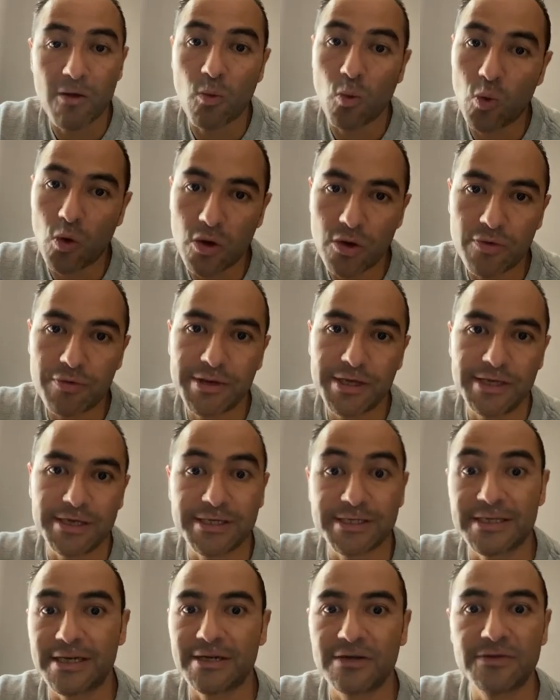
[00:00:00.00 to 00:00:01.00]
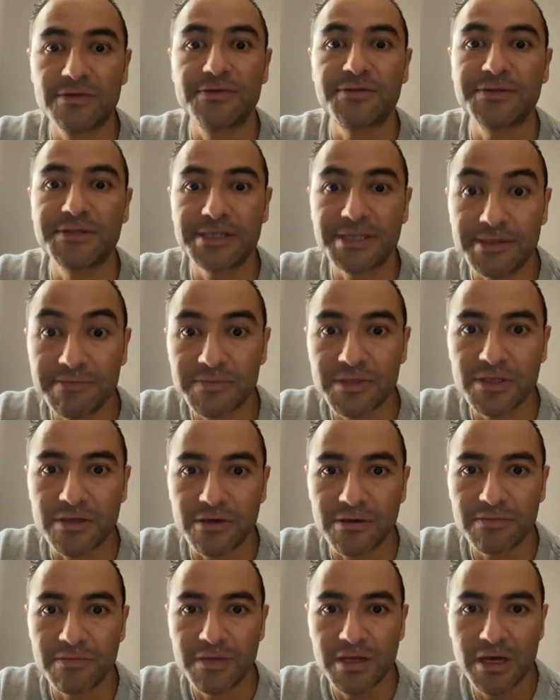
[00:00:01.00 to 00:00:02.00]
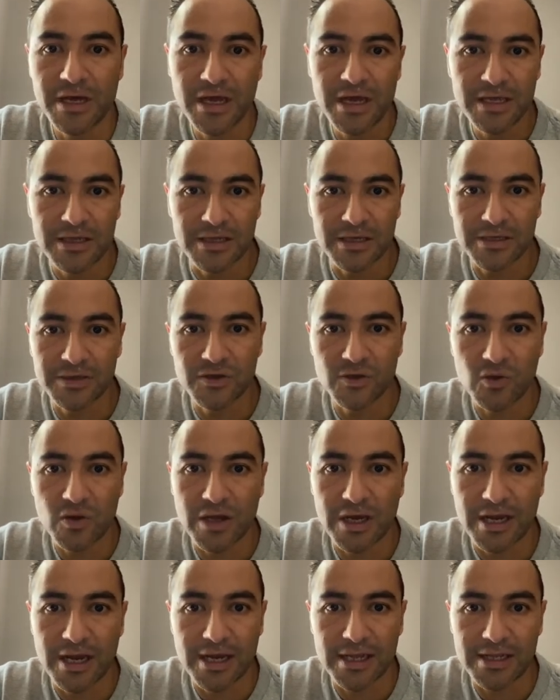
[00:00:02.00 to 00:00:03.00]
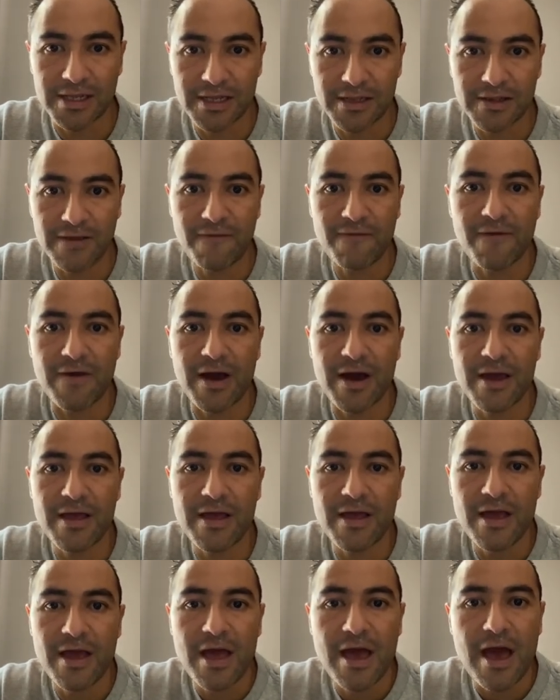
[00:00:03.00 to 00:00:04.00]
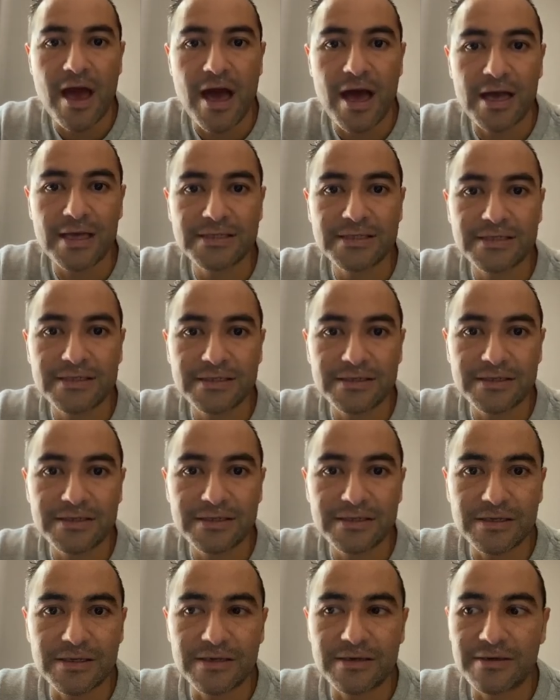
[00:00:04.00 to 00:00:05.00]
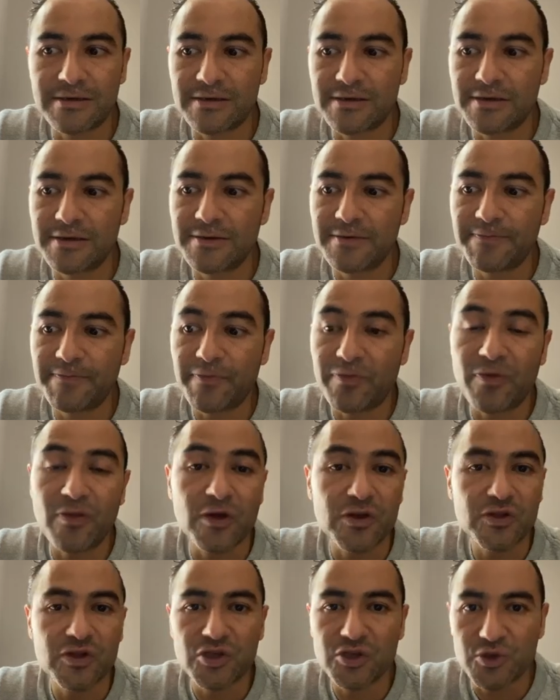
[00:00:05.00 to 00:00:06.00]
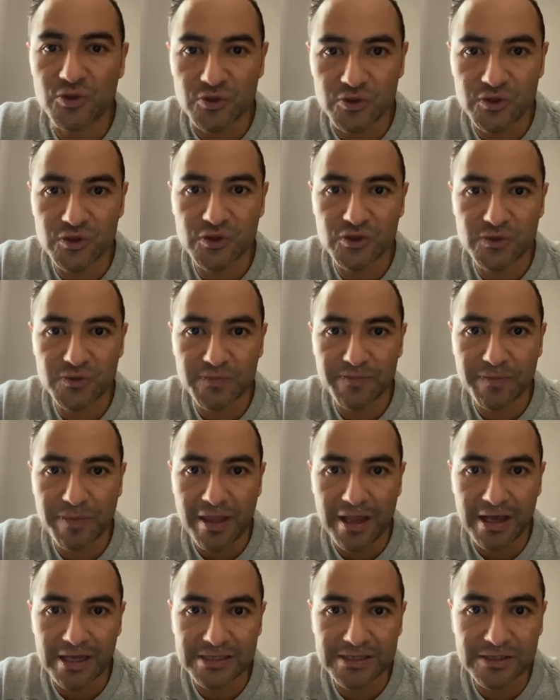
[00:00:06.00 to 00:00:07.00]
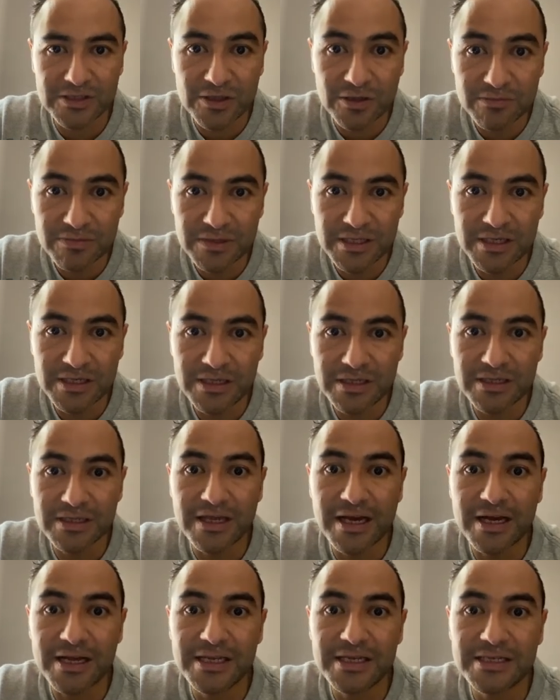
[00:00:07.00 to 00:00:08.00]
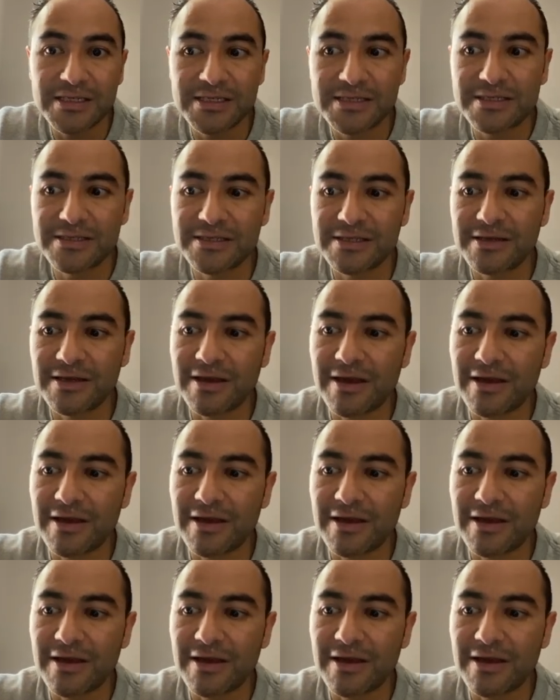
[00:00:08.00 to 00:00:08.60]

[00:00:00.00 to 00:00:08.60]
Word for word: Worry is another symptom that you can identify as uh, not yours, as something that is